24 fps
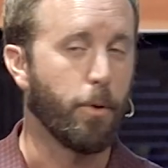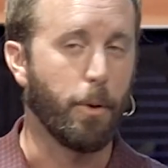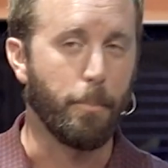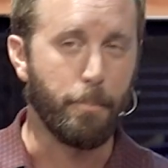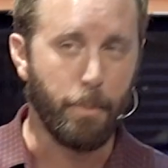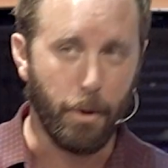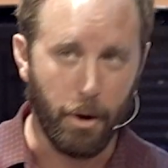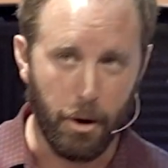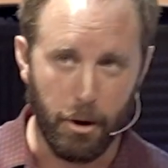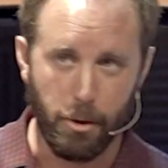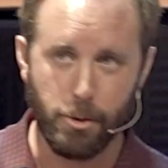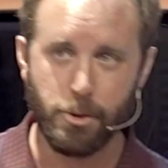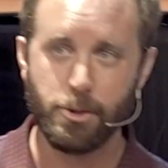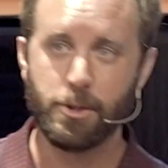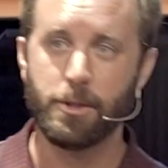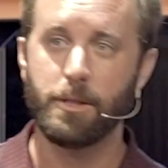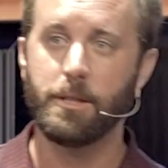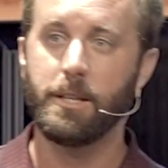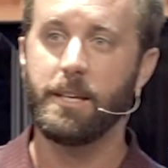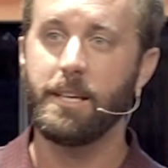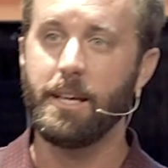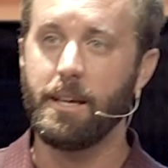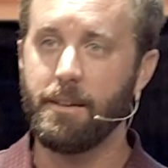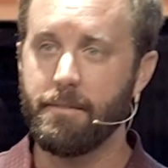were
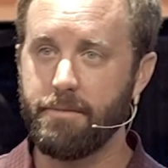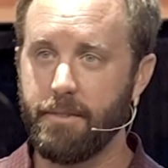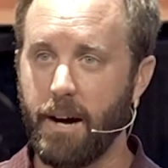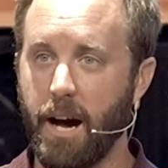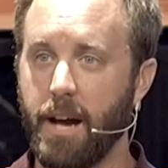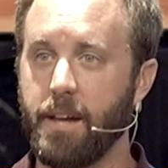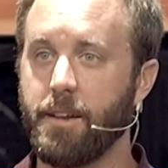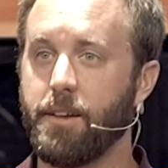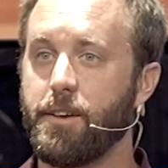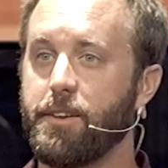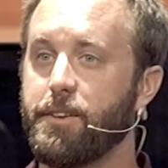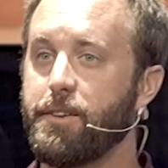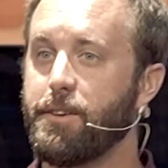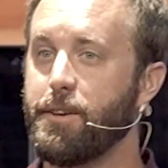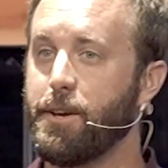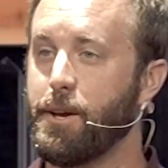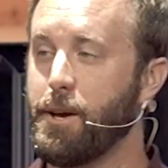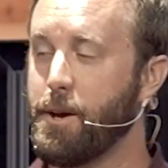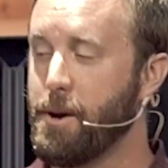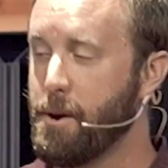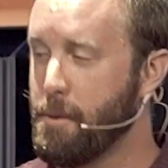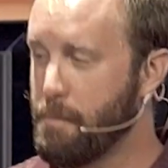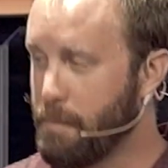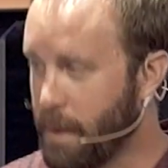personally invited
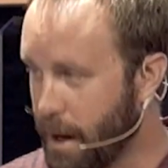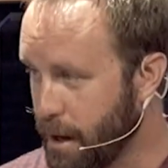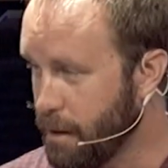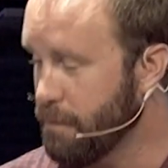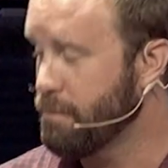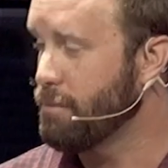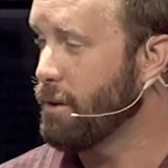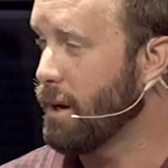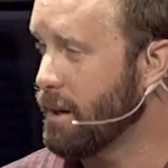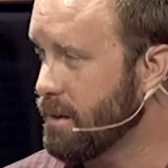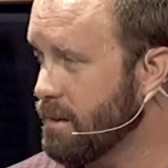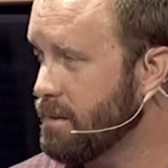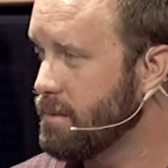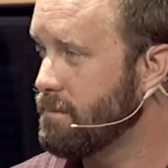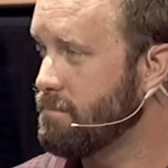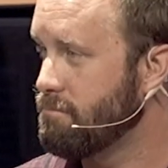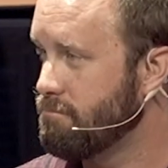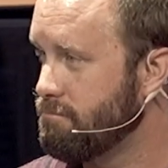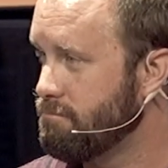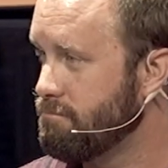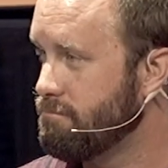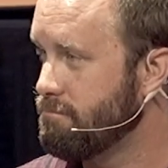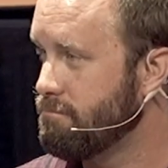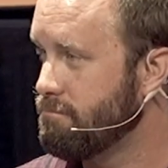by a
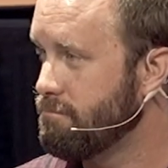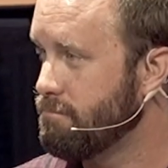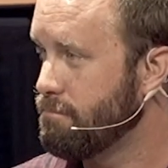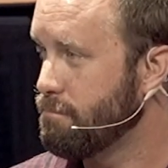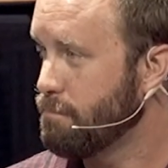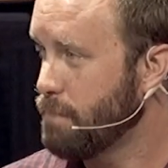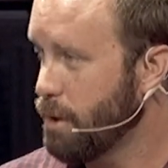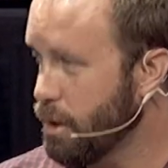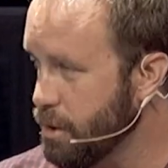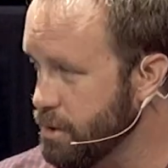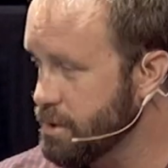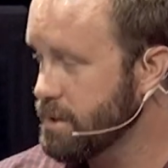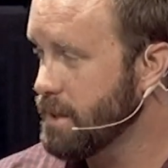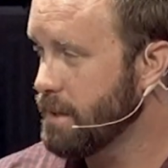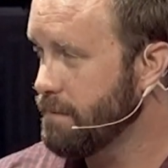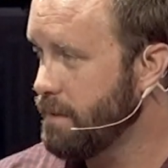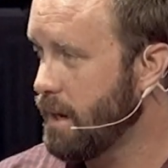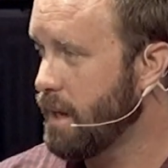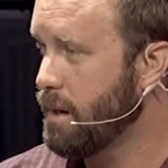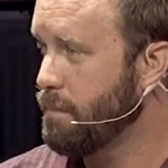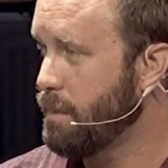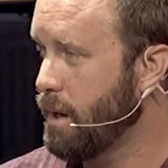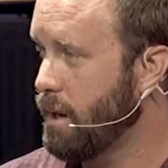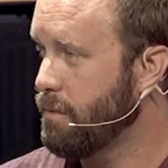friend. Personally
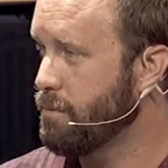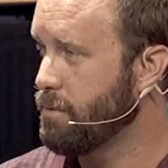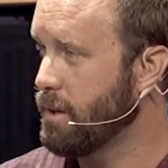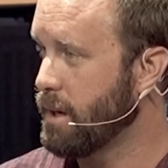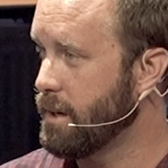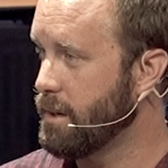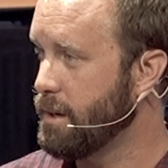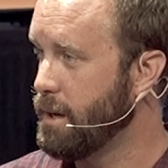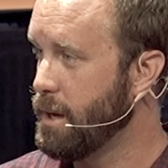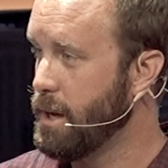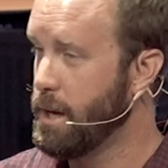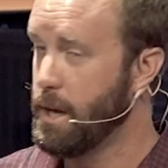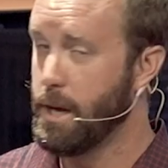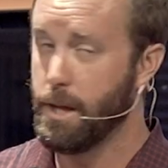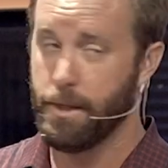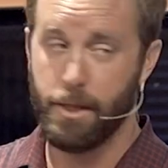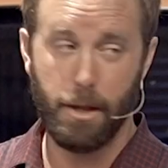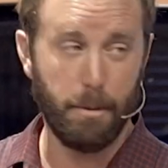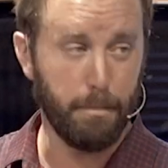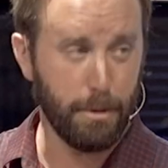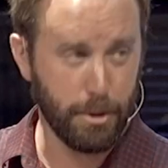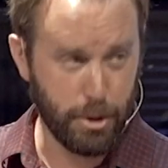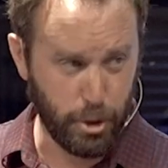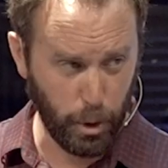invited by a friend.
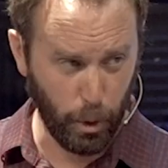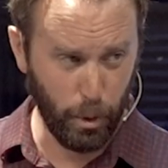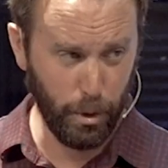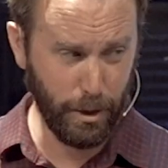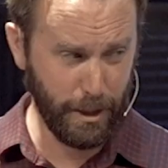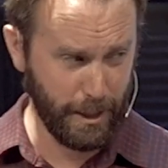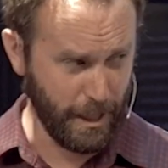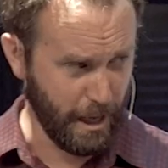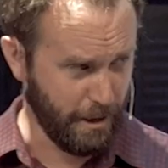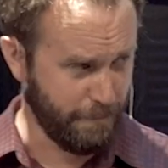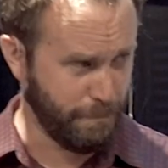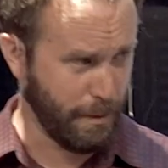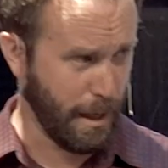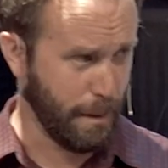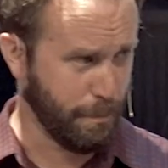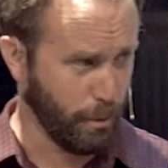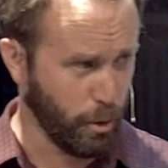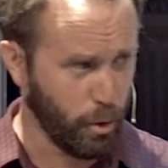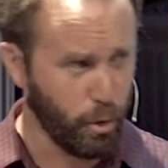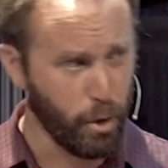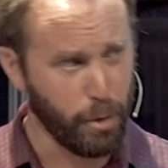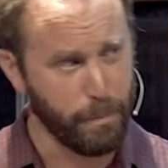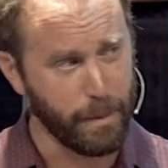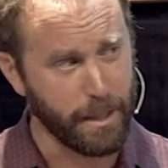The majority of people
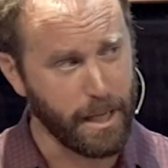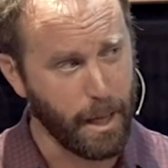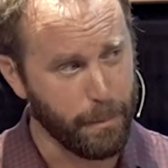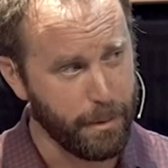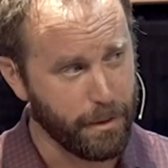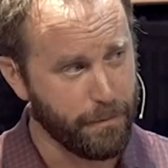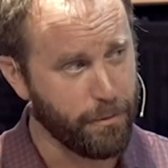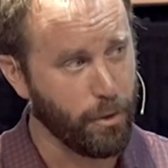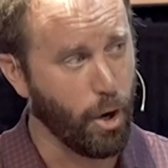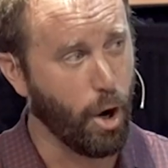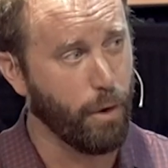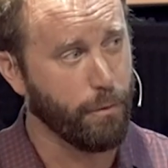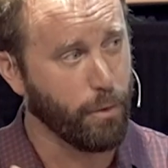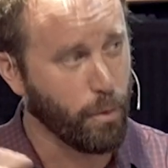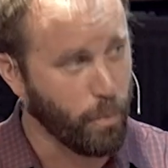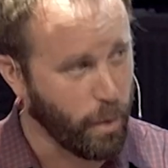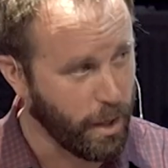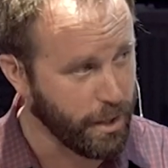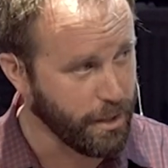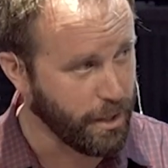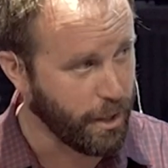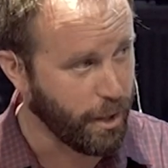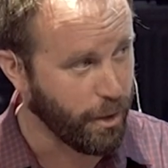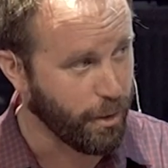who had been coming for over
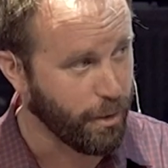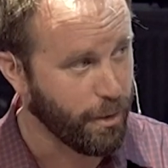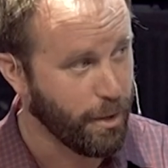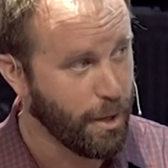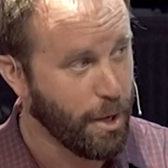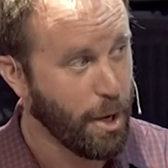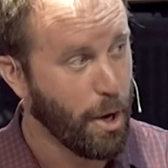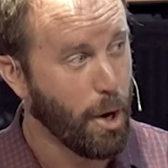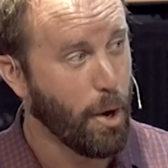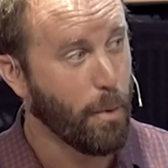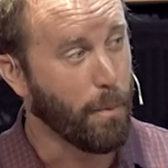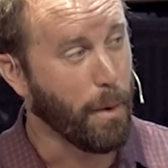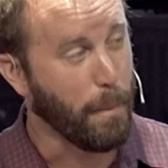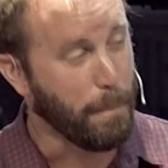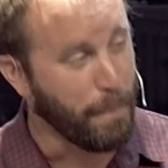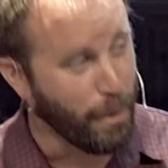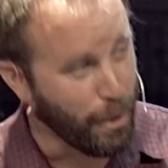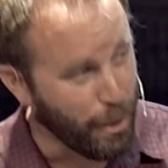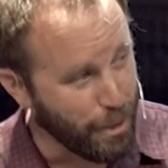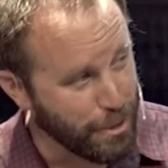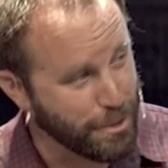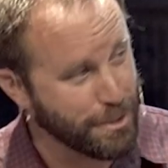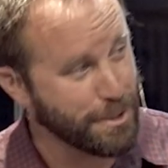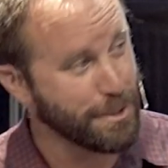one year were
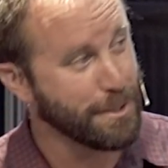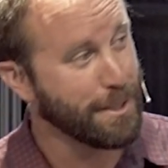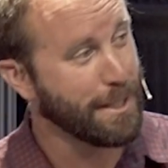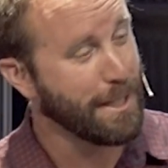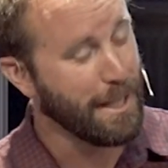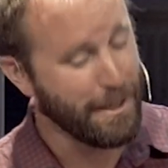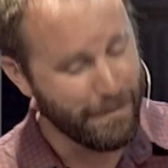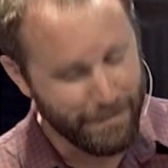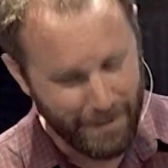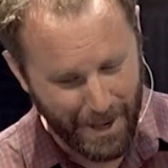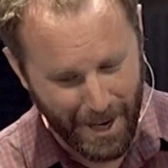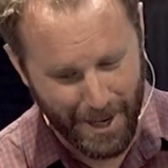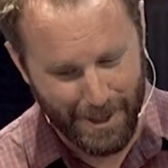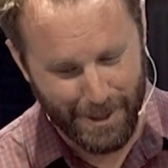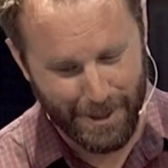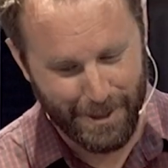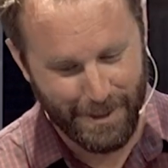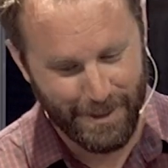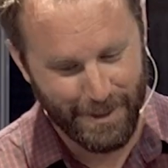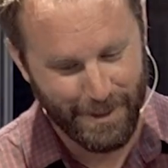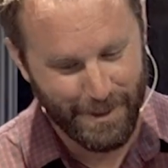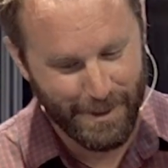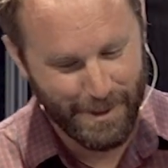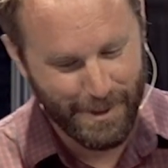personally
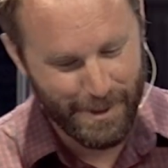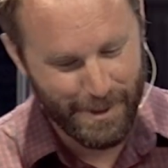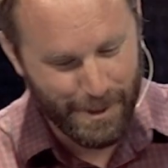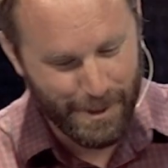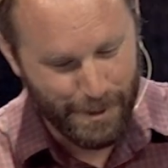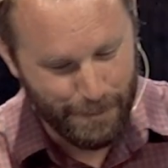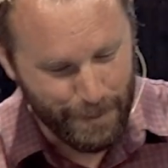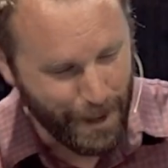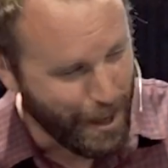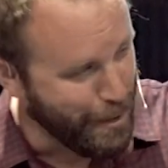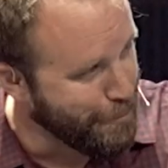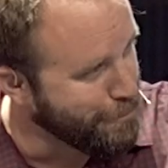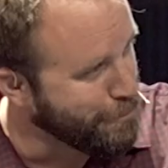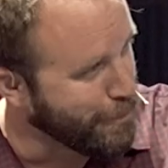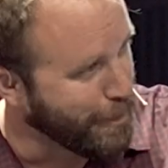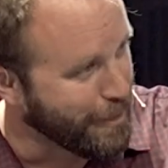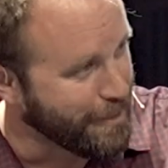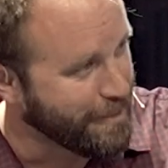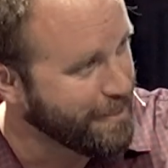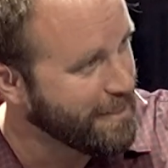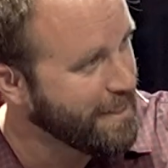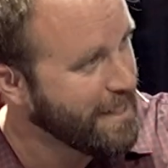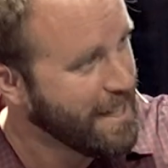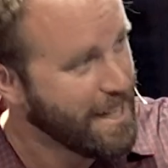invited by a
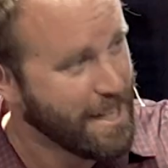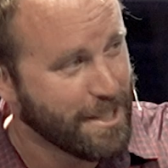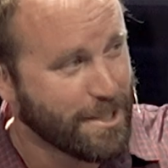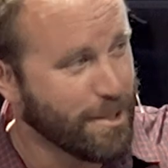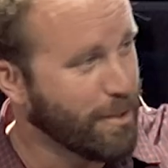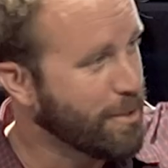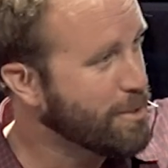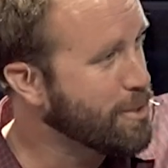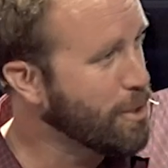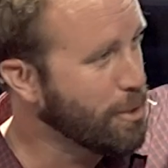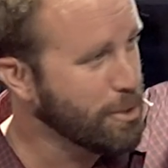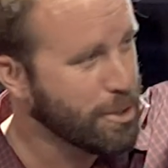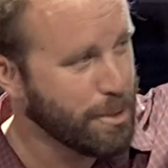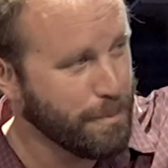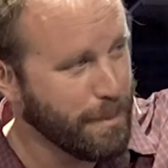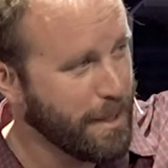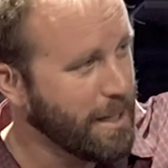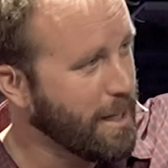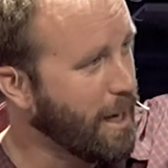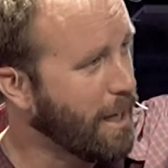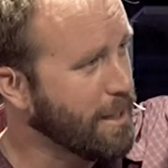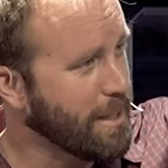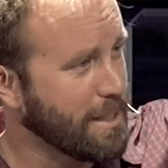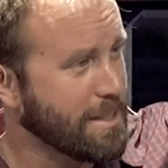friend. So social
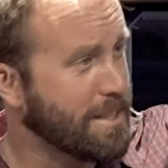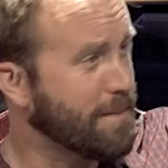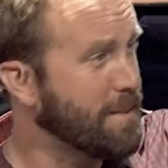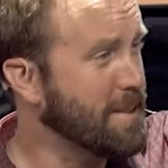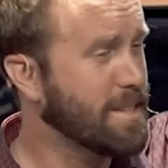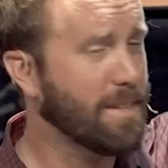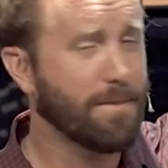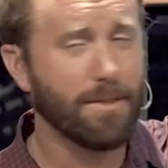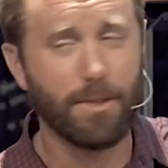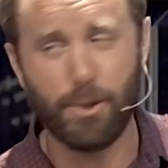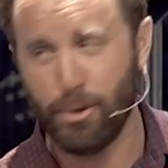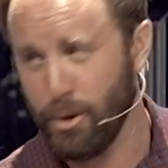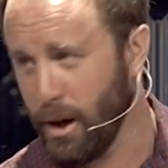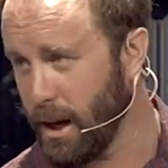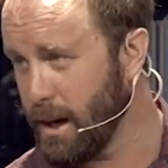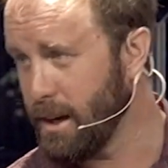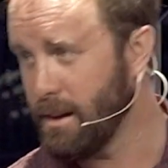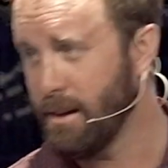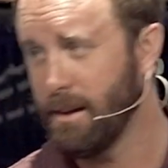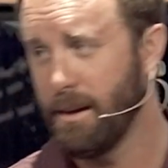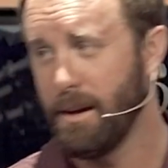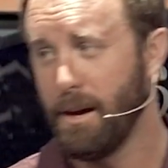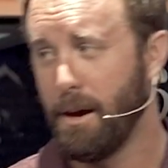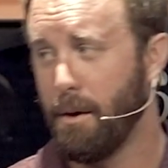media, online stuff, that stuff is great.
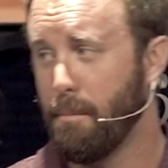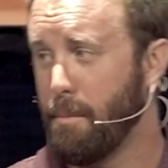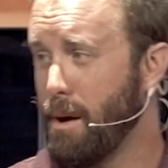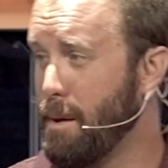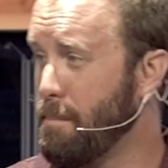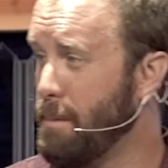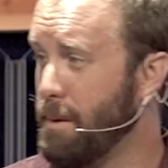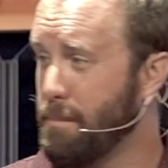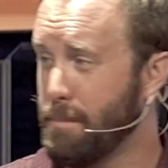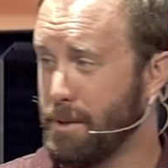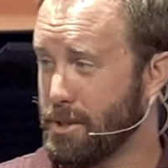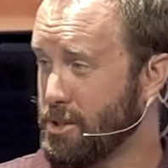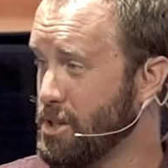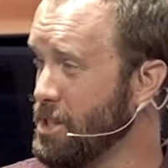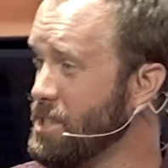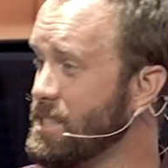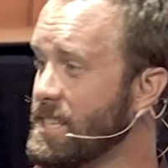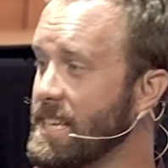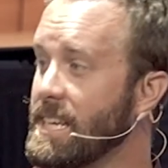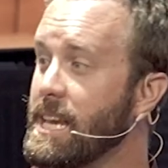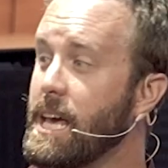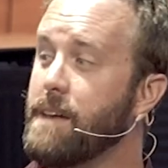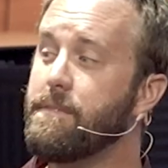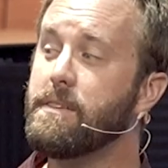Man, but, but
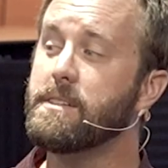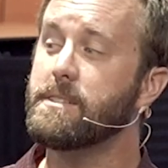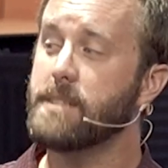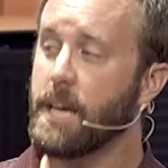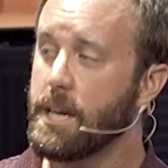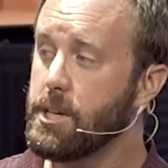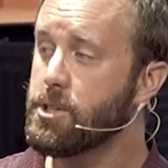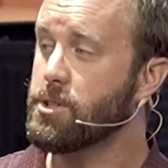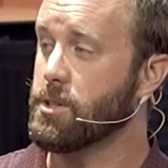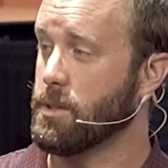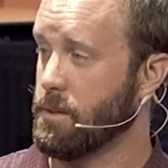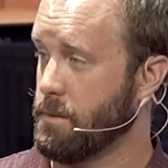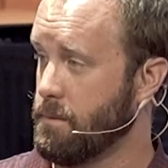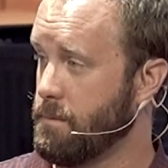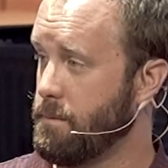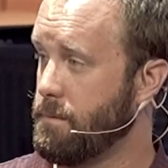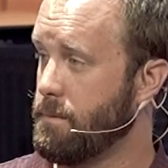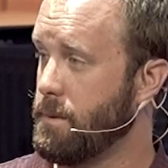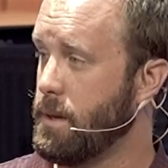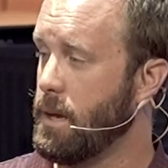just an invitation.